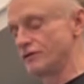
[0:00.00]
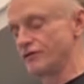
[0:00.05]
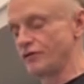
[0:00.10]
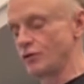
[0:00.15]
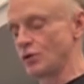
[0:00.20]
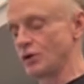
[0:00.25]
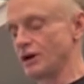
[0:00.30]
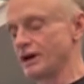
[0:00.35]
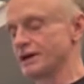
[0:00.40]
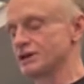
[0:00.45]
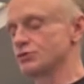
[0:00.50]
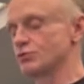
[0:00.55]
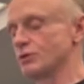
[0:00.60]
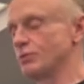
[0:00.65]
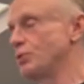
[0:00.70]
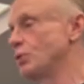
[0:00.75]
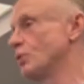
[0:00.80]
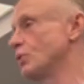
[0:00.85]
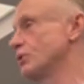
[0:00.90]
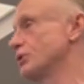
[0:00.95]
for as
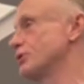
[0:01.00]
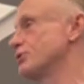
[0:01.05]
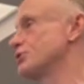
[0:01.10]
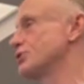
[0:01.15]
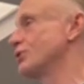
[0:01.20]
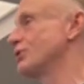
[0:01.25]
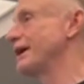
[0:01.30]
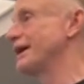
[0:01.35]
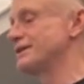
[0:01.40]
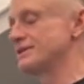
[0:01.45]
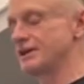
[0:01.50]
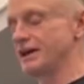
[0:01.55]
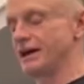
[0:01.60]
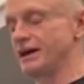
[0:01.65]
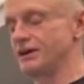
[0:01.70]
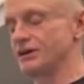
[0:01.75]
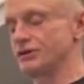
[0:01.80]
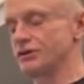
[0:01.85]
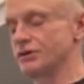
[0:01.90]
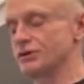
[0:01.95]
reporters or as
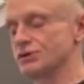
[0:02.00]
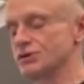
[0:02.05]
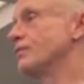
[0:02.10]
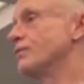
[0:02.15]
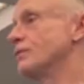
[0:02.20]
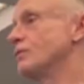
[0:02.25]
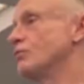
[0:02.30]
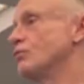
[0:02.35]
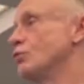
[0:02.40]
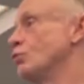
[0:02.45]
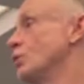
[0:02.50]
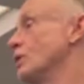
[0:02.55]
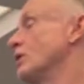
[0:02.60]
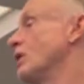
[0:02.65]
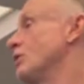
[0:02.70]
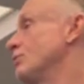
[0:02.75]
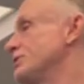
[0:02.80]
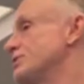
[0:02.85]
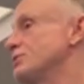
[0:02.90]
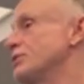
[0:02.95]
editors. We're
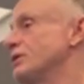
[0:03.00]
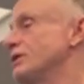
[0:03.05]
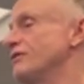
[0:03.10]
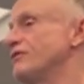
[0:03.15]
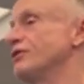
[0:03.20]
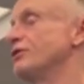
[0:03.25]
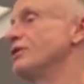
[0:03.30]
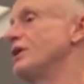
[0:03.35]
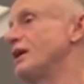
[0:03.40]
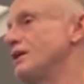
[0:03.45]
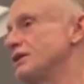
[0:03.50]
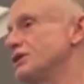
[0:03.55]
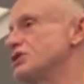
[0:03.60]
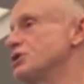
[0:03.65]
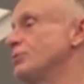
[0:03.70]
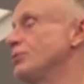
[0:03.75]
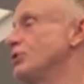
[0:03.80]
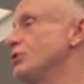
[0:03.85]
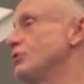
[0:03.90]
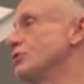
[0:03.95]
always looking for
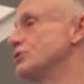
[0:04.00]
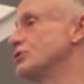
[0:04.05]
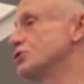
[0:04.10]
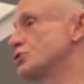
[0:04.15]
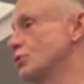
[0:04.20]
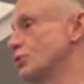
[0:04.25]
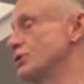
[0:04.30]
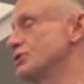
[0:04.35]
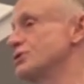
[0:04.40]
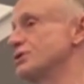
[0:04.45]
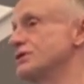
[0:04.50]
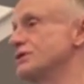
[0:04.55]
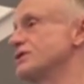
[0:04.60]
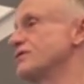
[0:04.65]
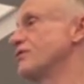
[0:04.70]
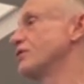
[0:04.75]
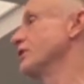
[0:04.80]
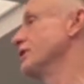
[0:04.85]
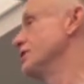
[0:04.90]
knowledgeable sources for